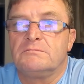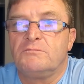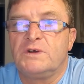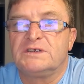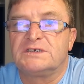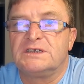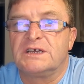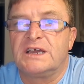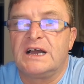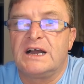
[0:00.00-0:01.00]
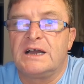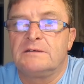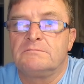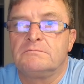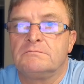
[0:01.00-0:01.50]
witnessing a guy
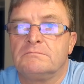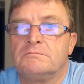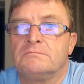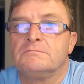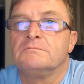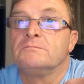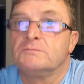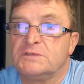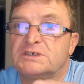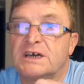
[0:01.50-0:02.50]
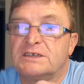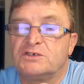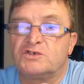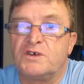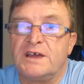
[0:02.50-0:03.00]
decided to
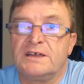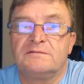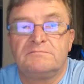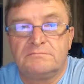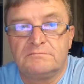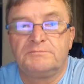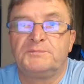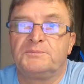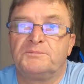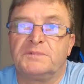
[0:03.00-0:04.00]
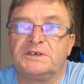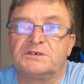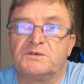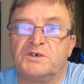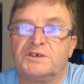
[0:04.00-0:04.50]
trade police
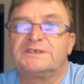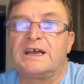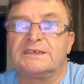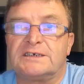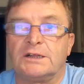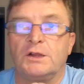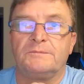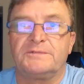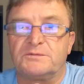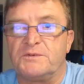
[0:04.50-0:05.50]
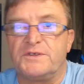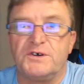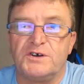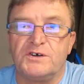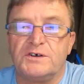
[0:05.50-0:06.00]
with their tactical ops, with
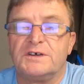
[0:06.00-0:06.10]
their